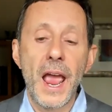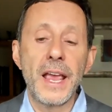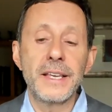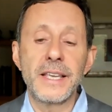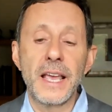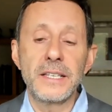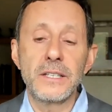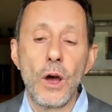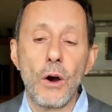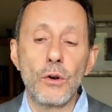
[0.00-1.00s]

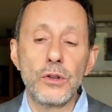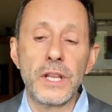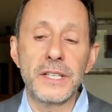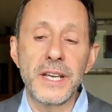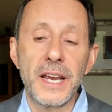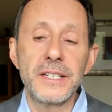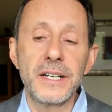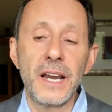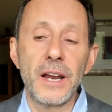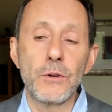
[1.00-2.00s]
Essays on the
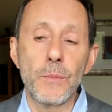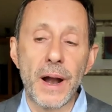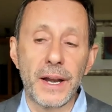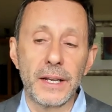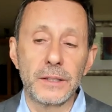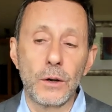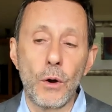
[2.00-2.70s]
Changing Labor Market,